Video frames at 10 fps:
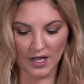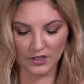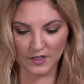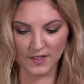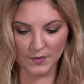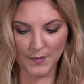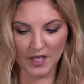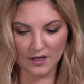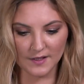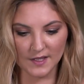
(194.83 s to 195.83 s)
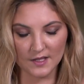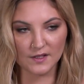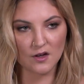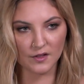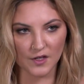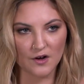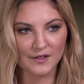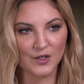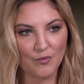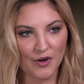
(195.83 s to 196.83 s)
anxious is because these songs
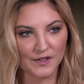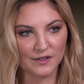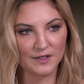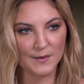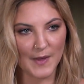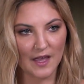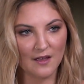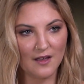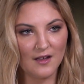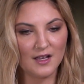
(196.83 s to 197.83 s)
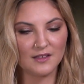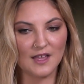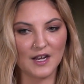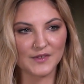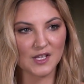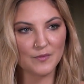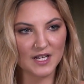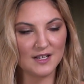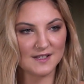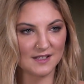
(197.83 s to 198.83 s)
are so personal mm. to me that if
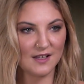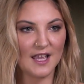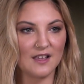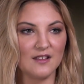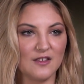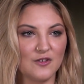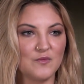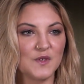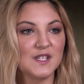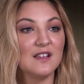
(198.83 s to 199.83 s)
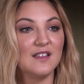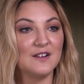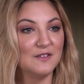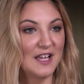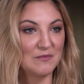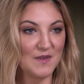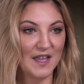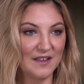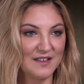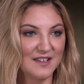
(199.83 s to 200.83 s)
somebody doesn't like it, they're almost saying they don't like
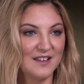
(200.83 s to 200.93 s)
me,